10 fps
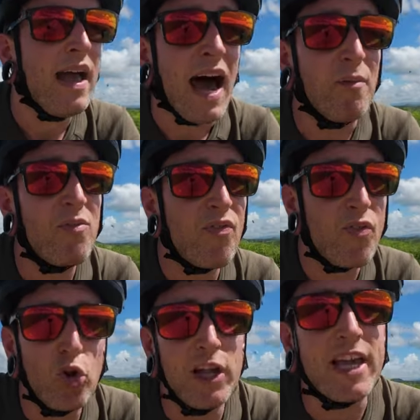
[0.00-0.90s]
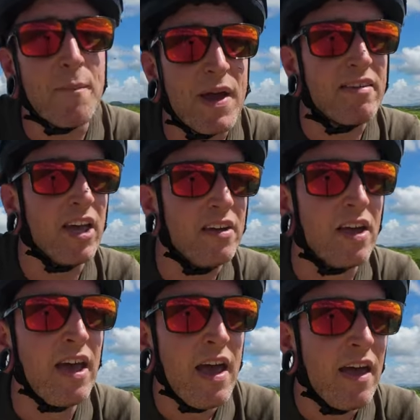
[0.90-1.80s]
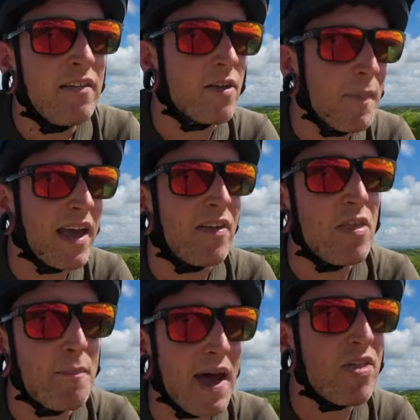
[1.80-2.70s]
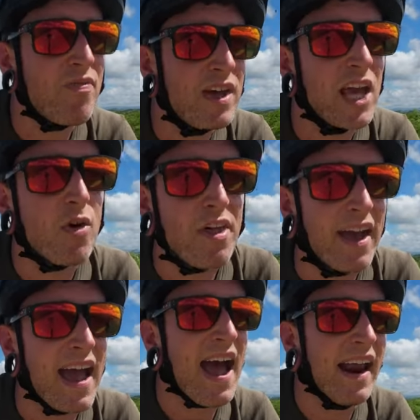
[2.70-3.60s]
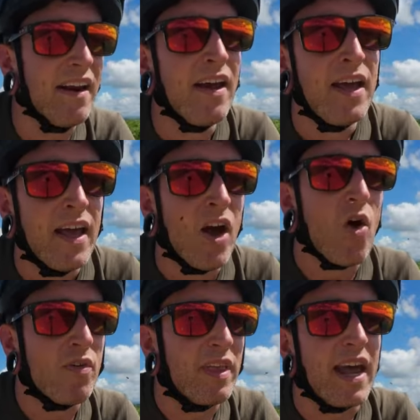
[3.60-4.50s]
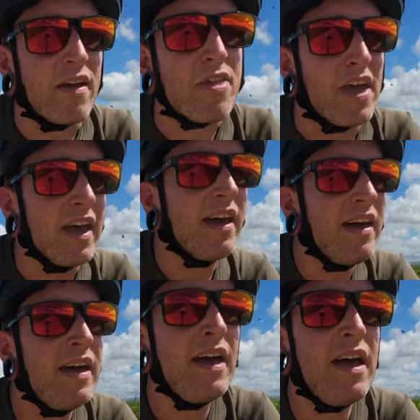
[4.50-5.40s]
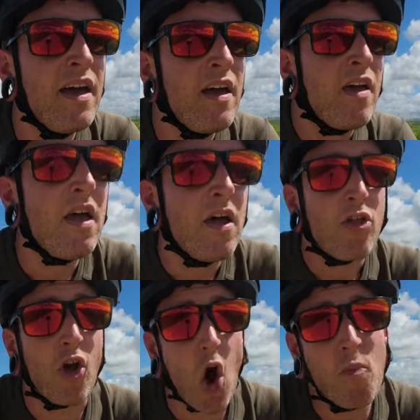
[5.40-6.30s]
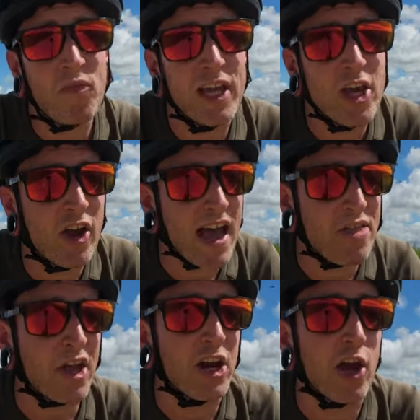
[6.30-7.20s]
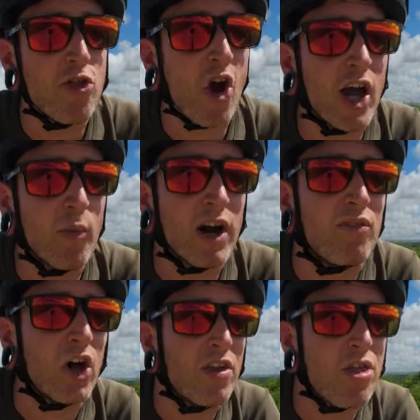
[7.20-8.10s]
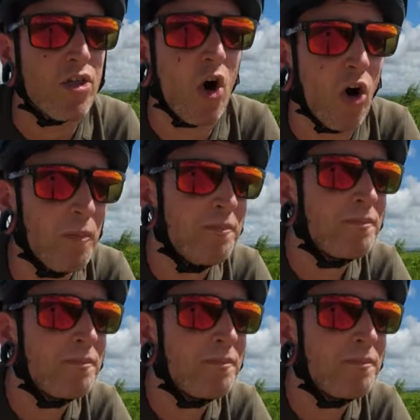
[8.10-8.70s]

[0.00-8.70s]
I'm fully committed to making the best videos I can over the next year. So hopefully you guys are gonna enjoy what I've got in store.